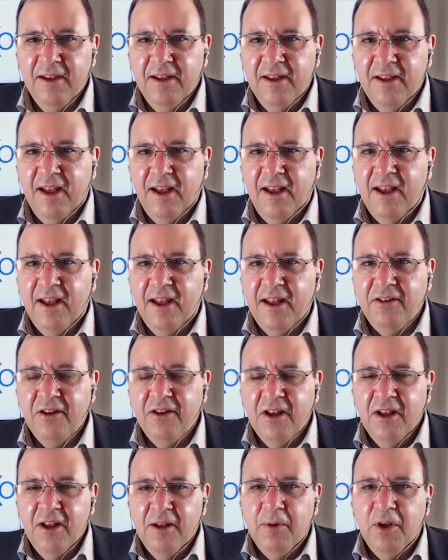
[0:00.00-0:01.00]
And
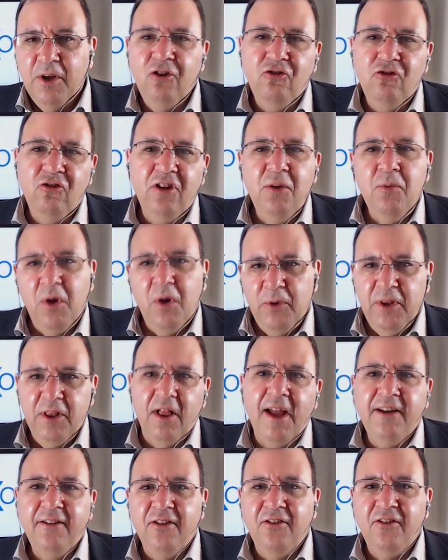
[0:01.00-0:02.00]
but usually, what we like
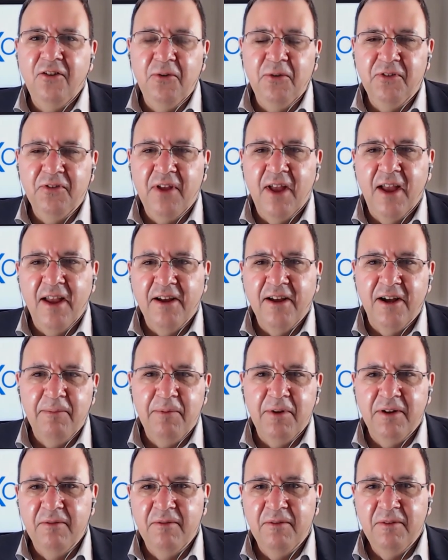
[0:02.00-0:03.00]
to do is gang up
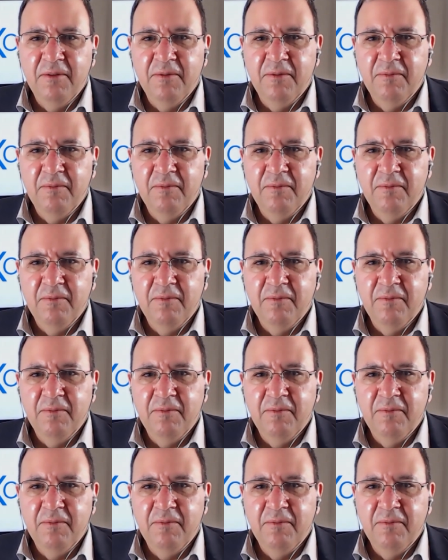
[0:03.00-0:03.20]
and